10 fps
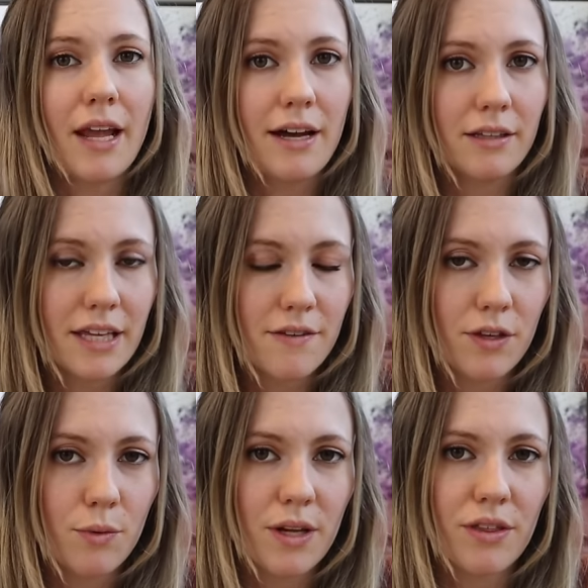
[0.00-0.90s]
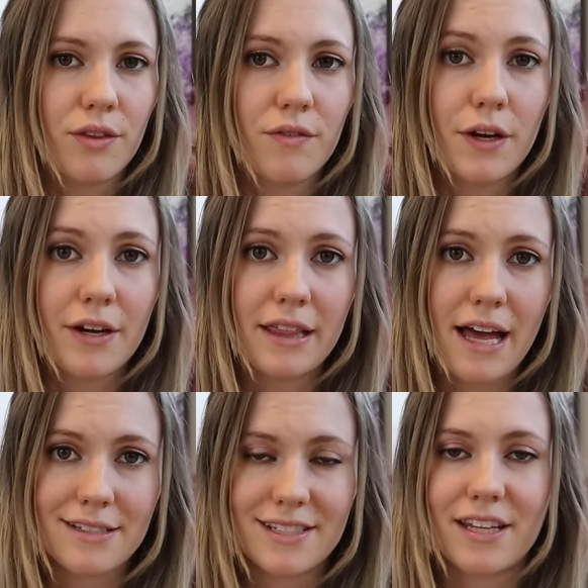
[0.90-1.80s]
I'll leave you with the very
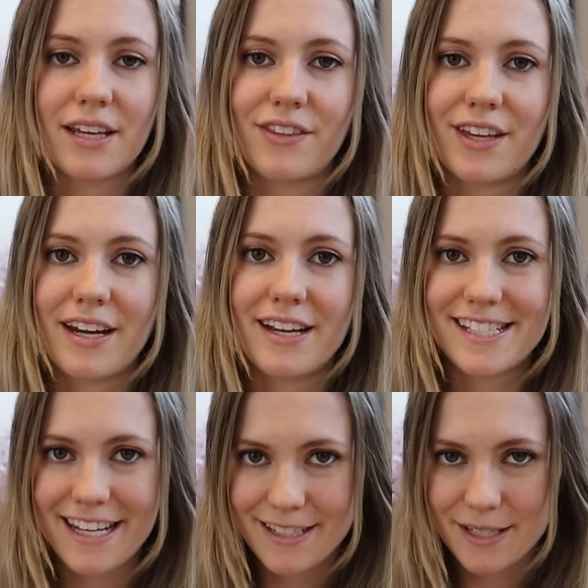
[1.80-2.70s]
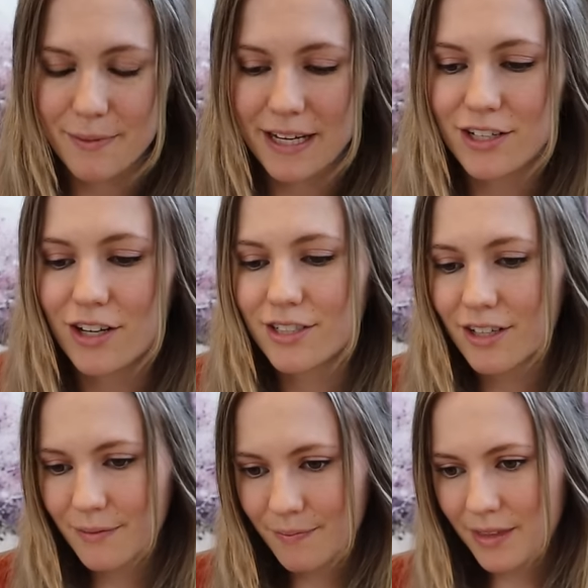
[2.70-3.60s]
last thing that I sent to my
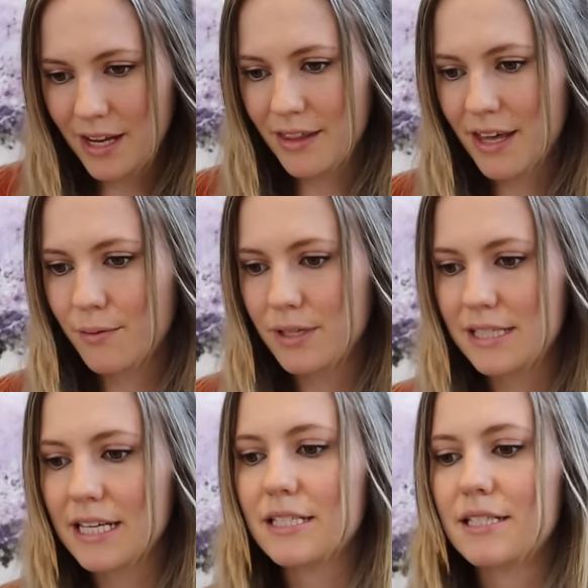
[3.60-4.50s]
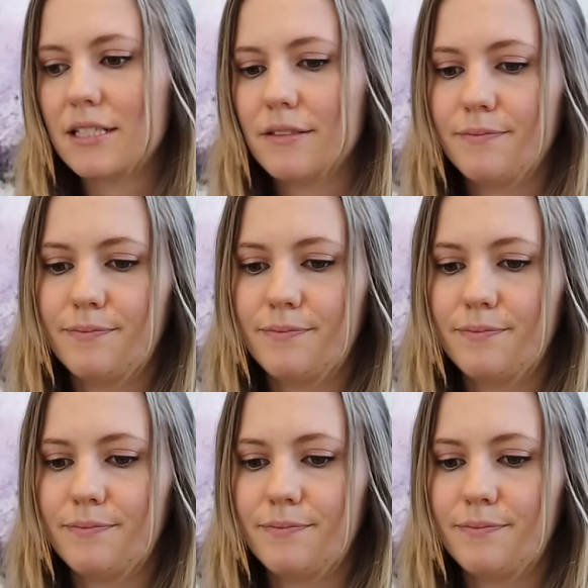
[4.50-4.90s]
doctor, and that was this.